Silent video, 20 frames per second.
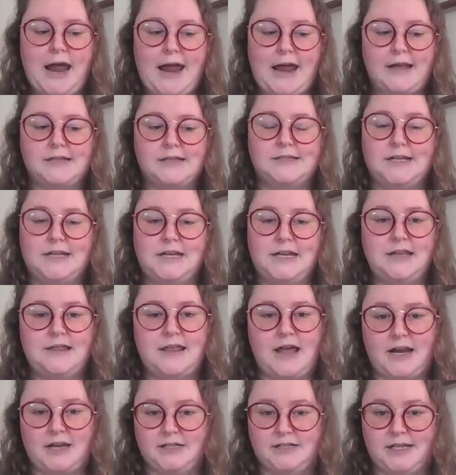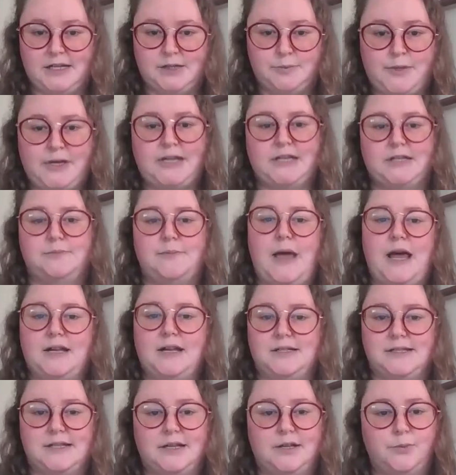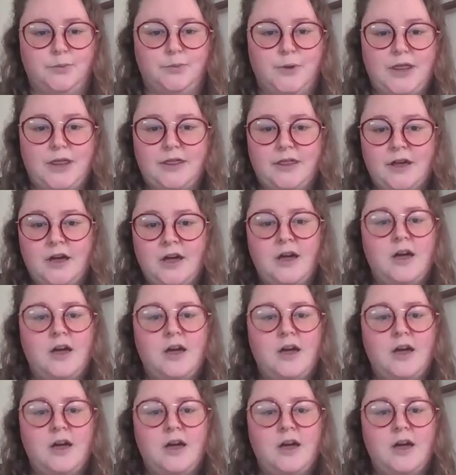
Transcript: a city that is as big as Madison, with